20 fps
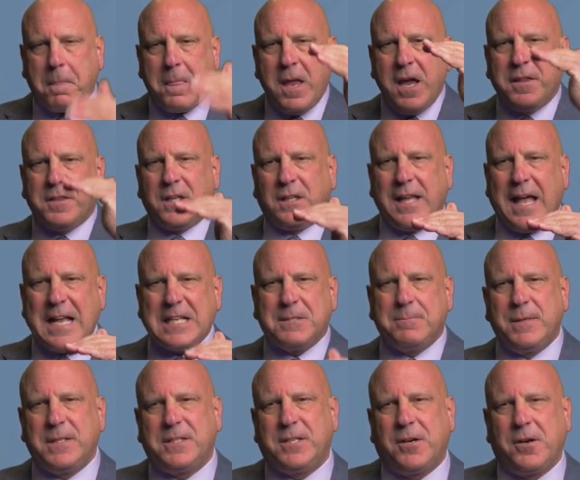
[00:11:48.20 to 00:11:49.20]
And the last
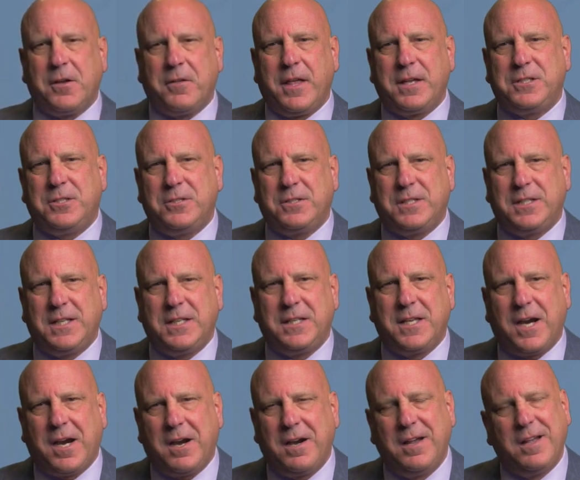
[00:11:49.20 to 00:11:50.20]
material that you see
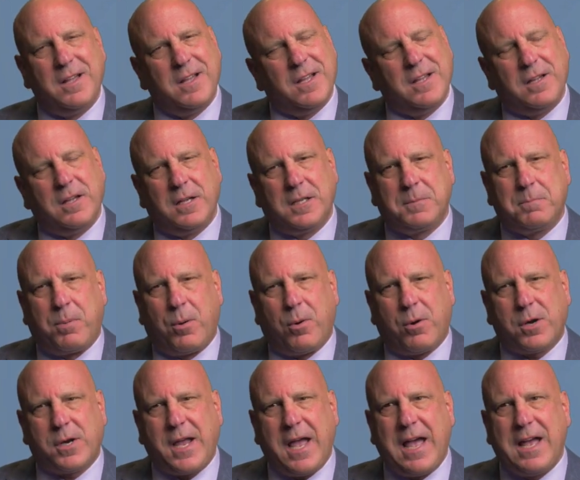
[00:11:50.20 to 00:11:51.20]
there is
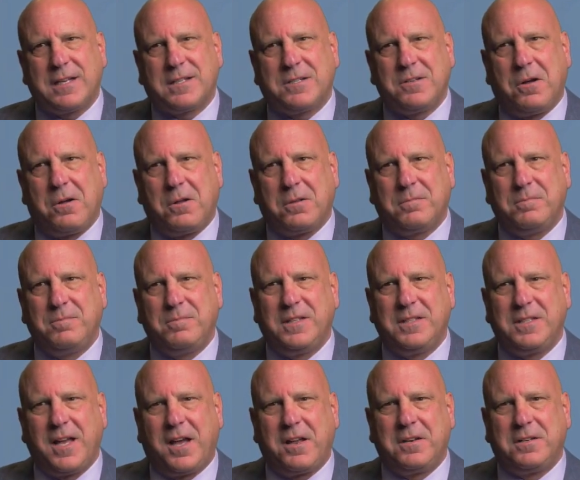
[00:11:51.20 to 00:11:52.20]
poor cast gold,
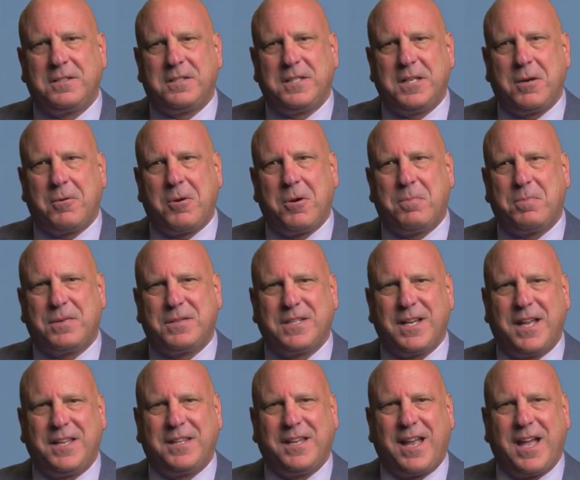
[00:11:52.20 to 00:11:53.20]
down to
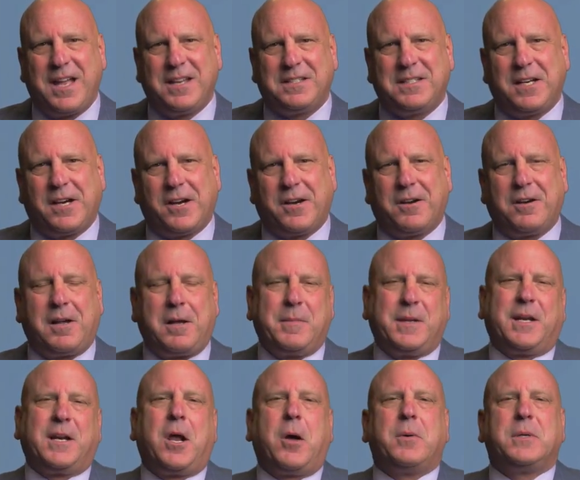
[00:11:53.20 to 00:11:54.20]
0% in the anterior. I
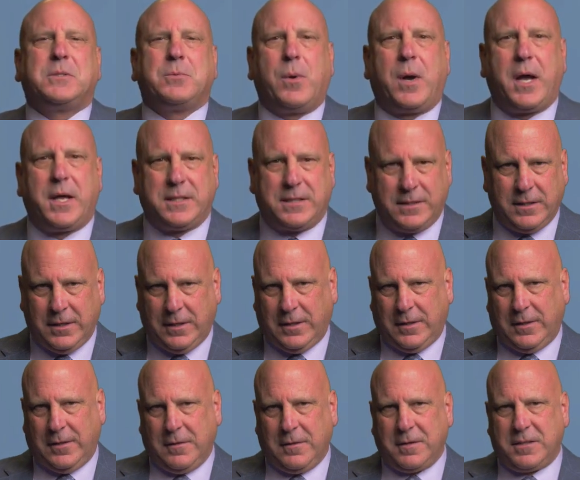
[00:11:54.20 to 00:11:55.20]
mean, it always was,
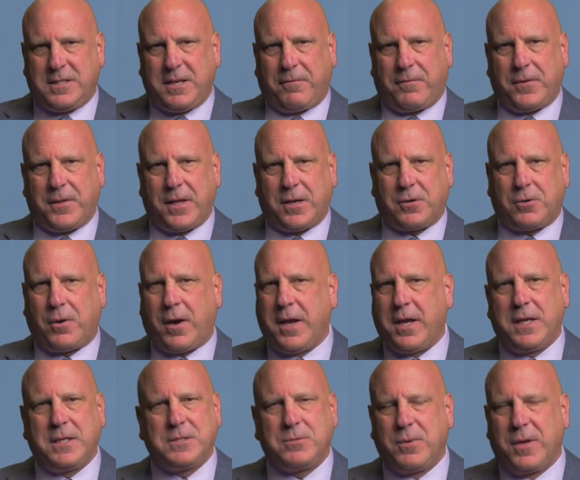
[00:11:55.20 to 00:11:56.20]
except for the
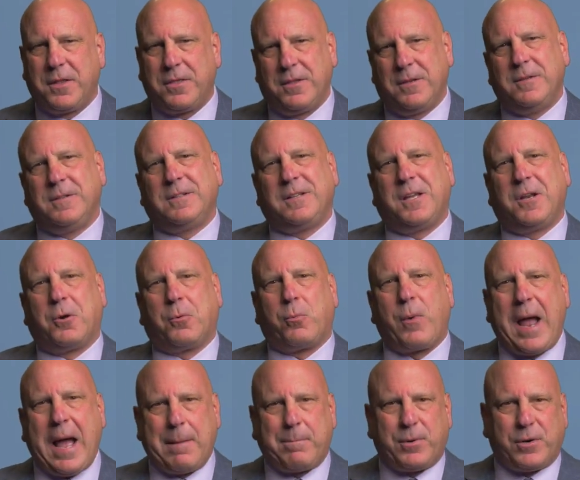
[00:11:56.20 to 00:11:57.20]
craze with,
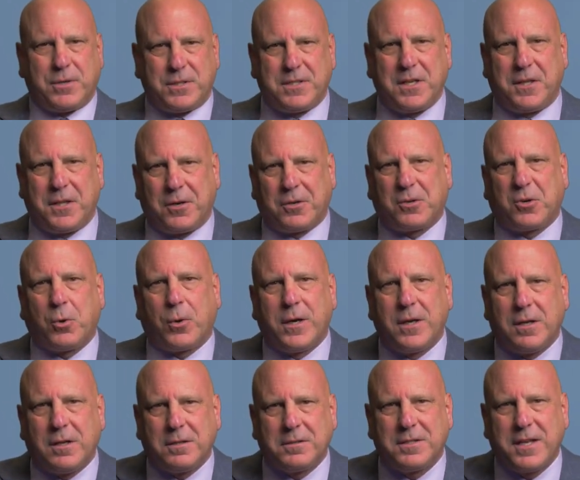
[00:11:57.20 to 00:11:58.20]
wrappers and their
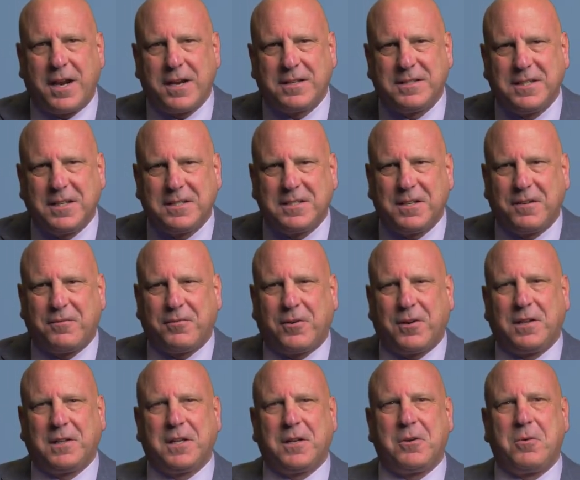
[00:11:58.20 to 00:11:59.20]
grills that existed for
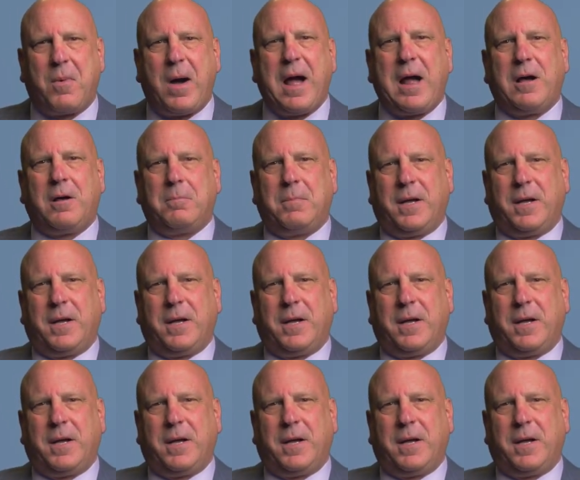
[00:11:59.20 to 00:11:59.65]
a little while.